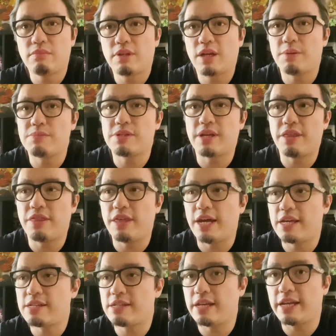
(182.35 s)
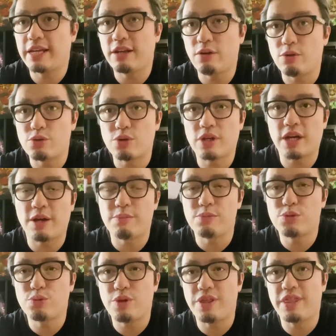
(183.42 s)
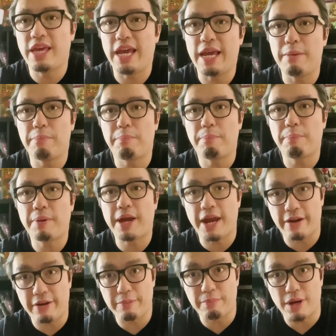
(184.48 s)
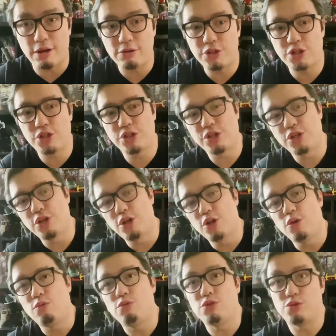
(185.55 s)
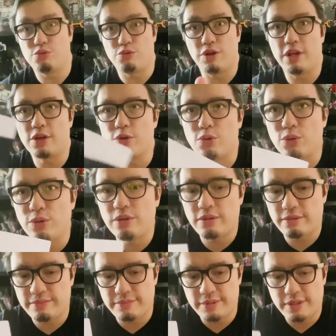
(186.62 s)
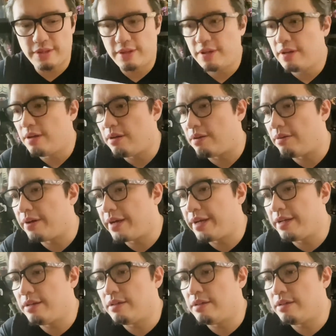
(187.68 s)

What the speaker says: Comes like that. It also comes with a carrying pouch, which is really cool. All right.